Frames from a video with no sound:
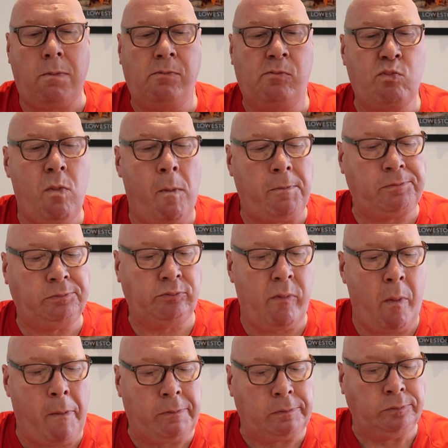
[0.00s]
I don't think I'd
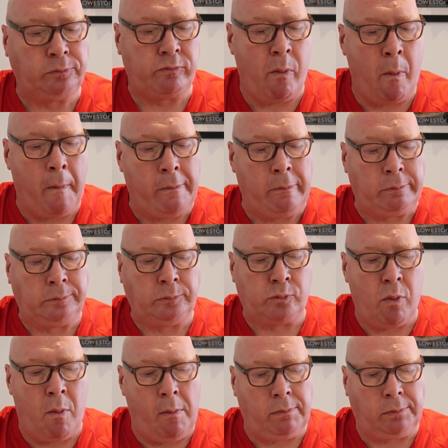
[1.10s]
buy them again.
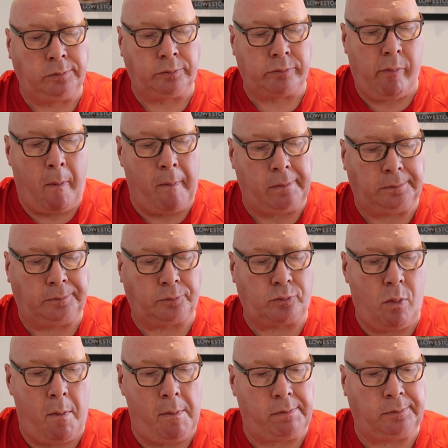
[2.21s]
But
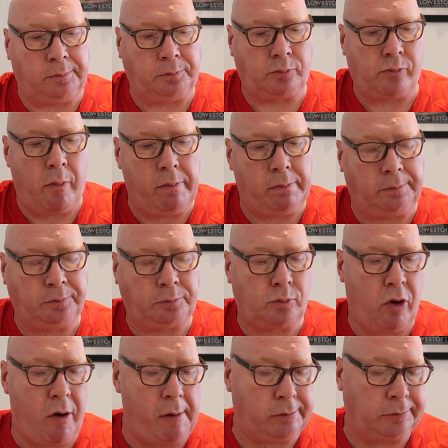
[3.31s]
now I
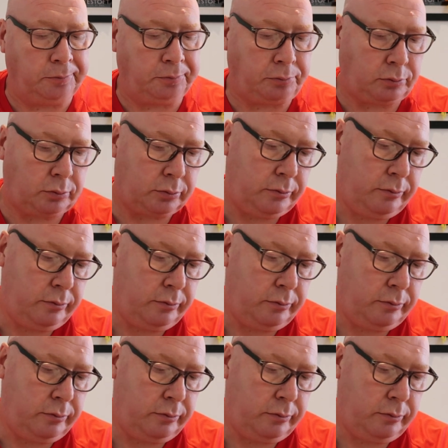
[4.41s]
realise what